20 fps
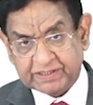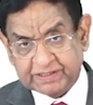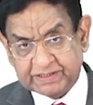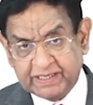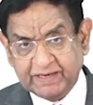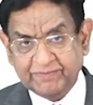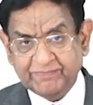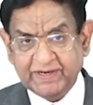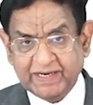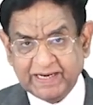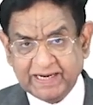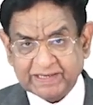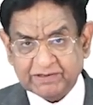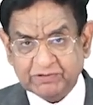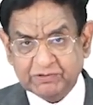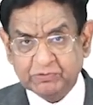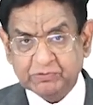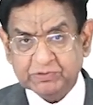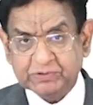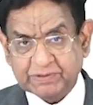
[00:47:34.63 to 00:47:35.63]
then we like to
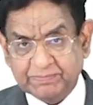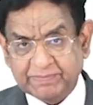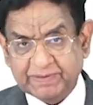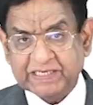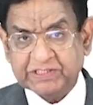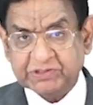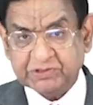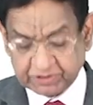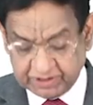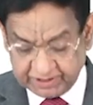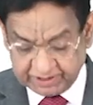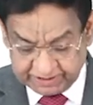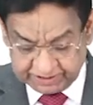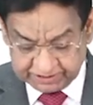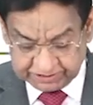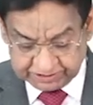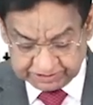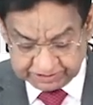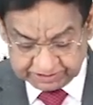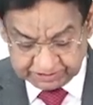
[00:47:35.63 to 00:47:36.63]
do some extra
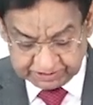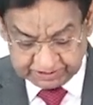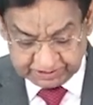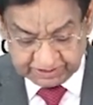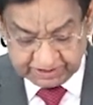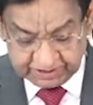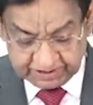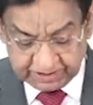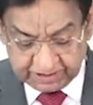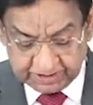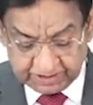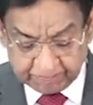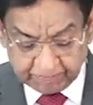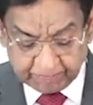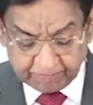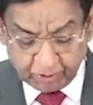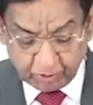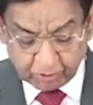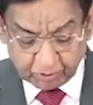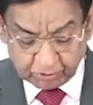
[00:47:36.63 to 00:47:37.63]
tests.
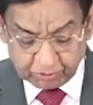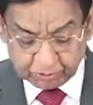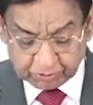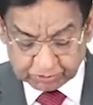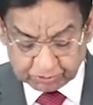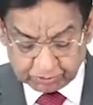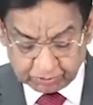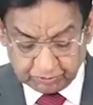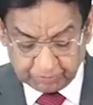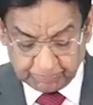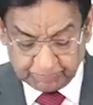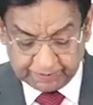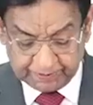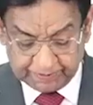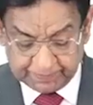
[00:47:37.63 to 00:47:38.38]
Bronchoscopy.